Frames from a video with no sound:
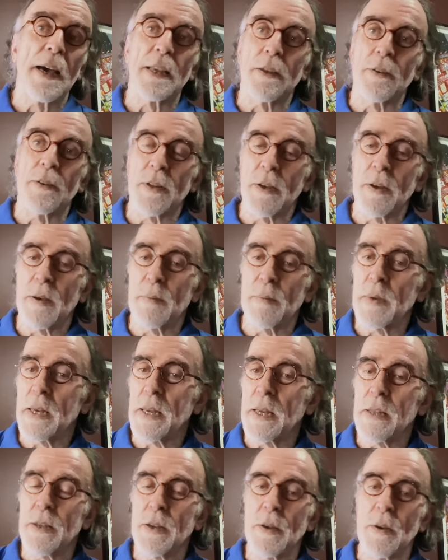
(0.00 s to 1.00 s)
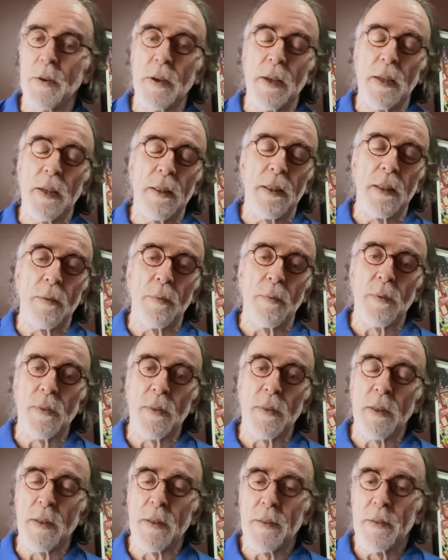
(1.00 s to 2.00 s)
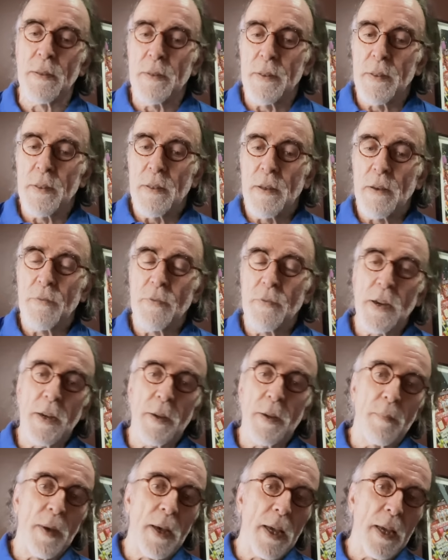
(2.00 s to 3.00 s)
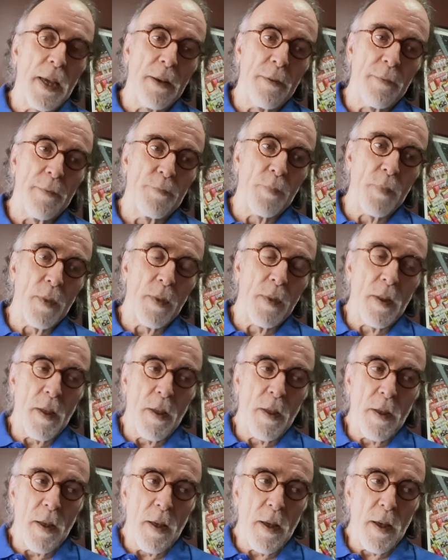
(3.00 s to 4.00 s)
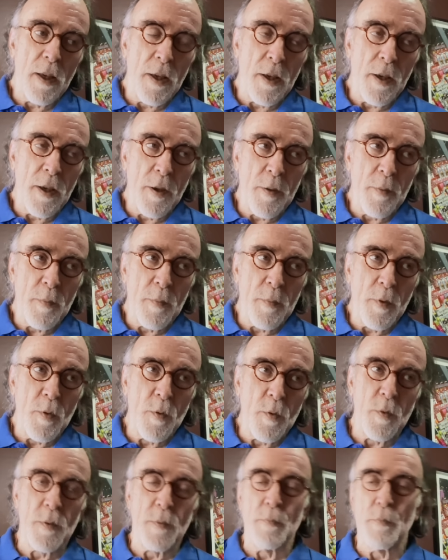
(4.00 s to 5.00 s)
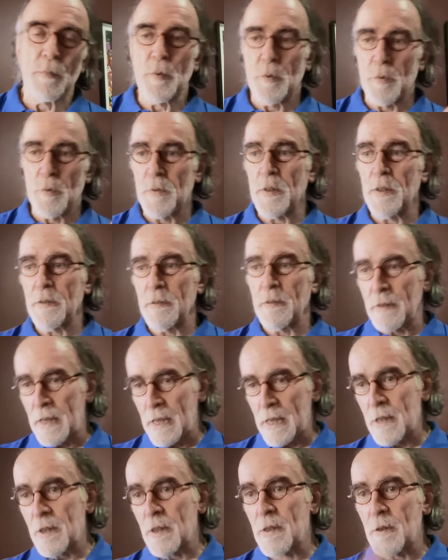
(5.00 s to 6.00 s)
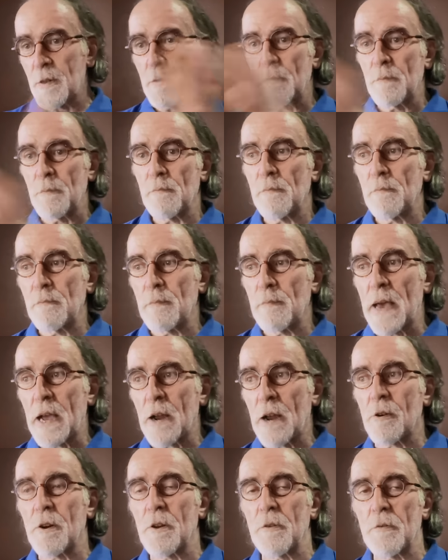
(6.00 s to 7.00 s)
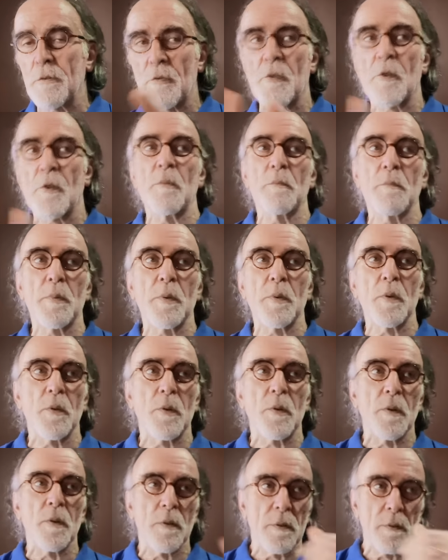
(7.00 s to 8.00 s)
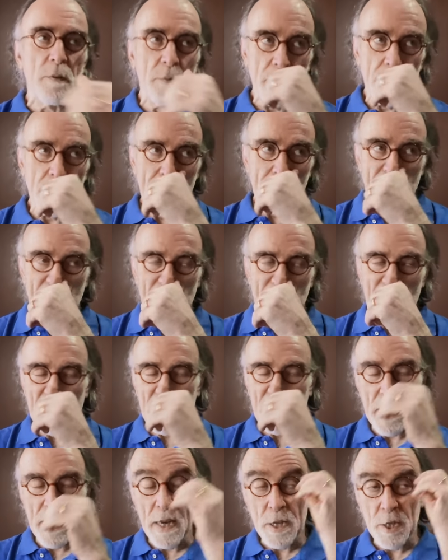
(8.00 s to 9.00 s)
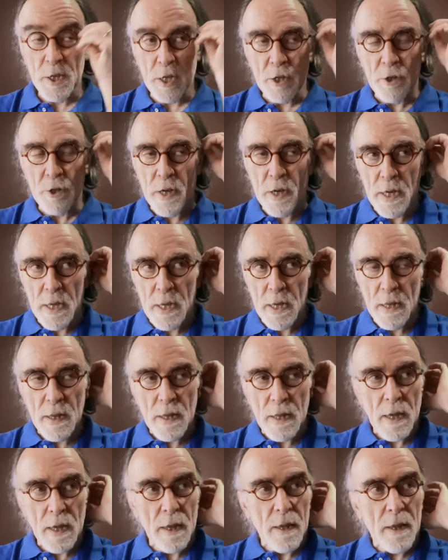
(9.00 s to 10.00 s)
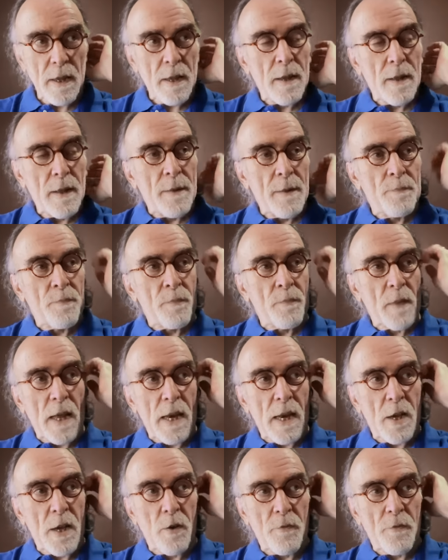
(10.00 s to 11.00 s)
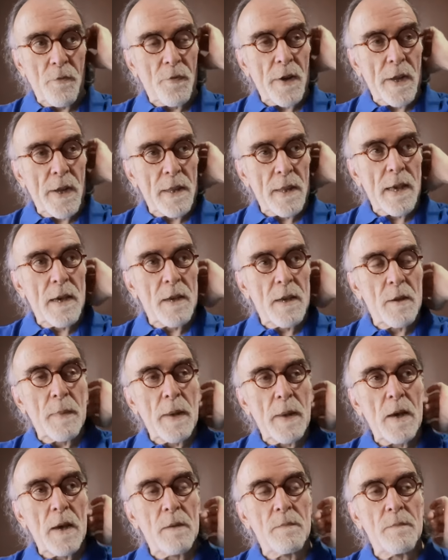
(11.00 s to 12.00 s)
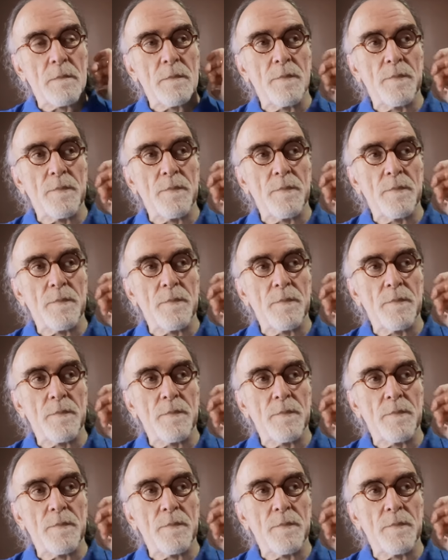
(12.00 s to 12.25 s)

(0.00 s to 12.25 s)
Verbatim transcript: I don't know. I mean, you know, I, there was a friend of mine um, who's moved into macro from pure energy trading, I think, and he got freaked out about